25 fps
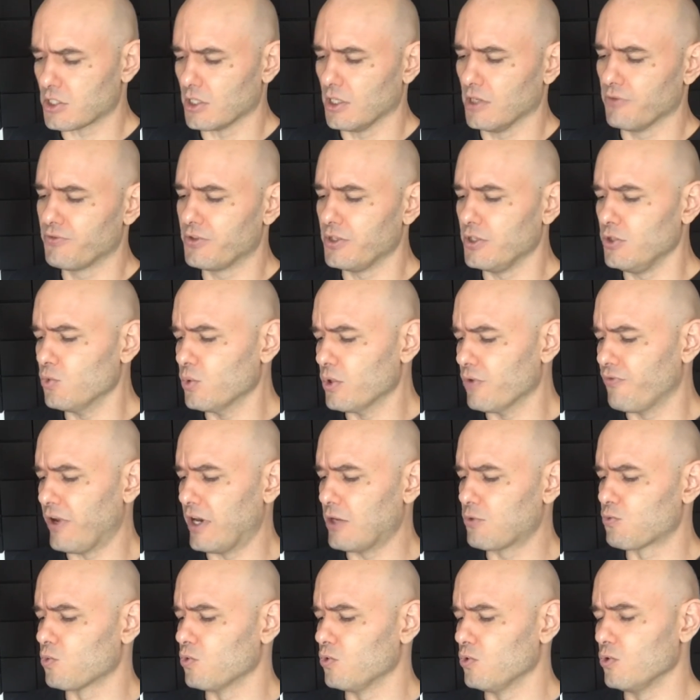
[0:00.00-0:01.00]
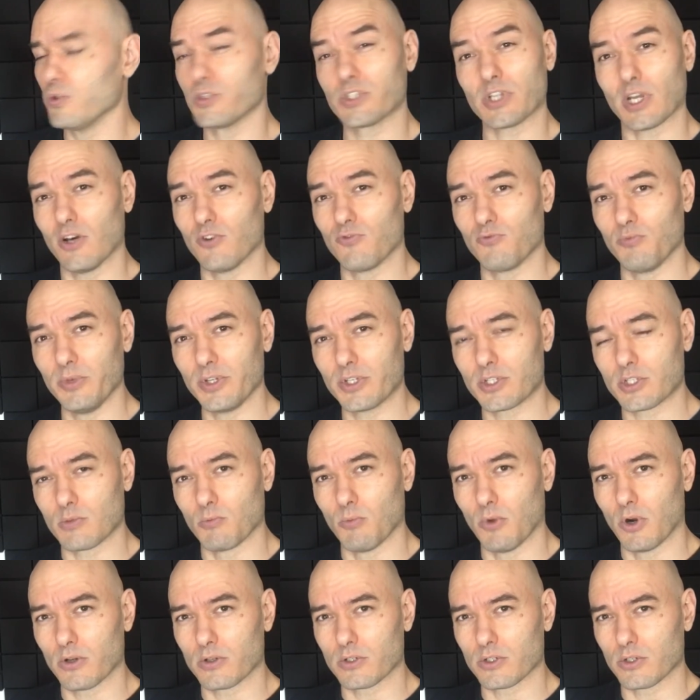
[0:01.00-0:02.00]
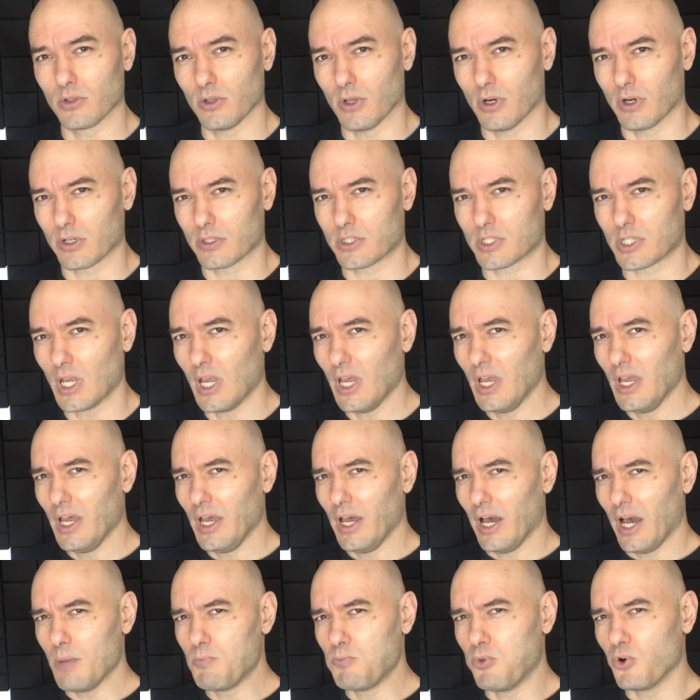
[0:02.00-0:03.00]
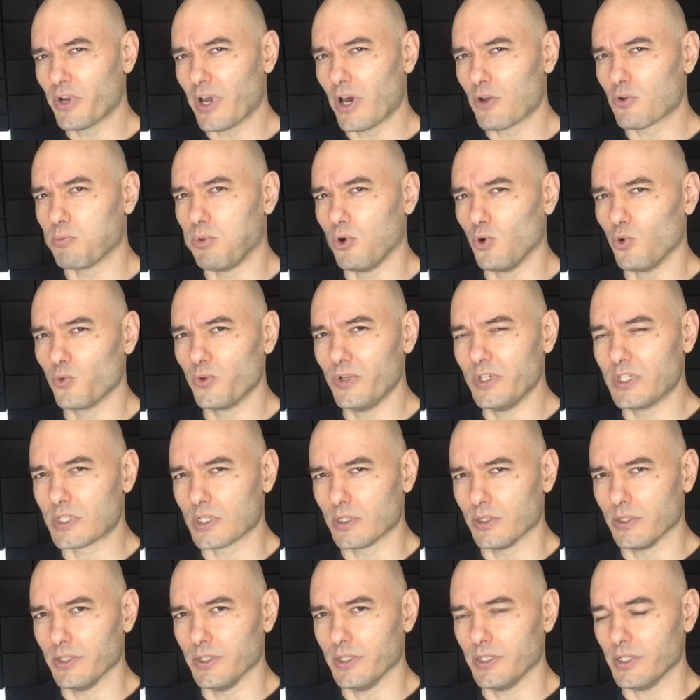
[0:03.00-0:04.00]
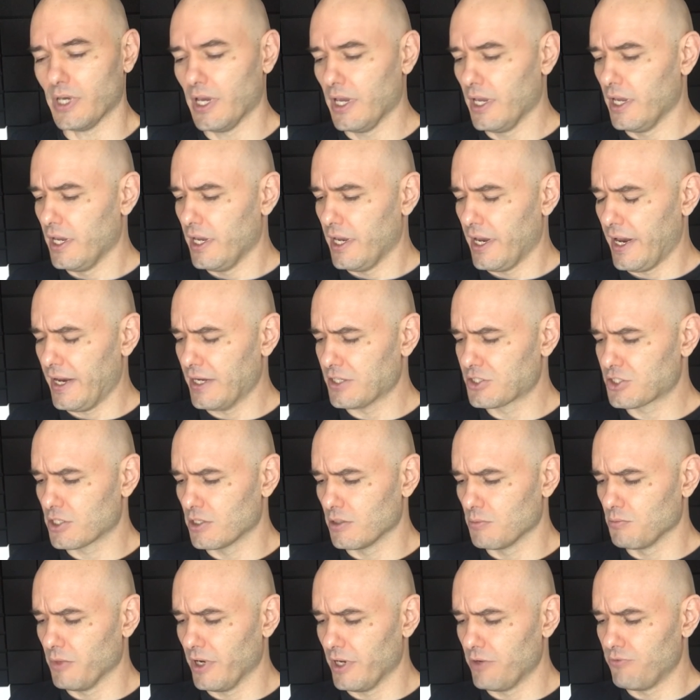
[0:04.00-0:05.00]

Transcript: of the unified rules of mixed martial arts. I put out a poll recently asking my